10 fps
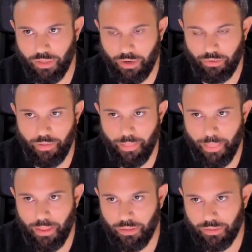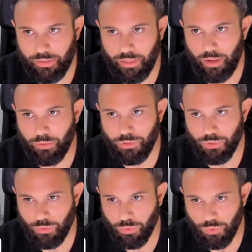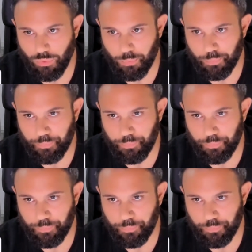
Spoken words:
there. It allows you to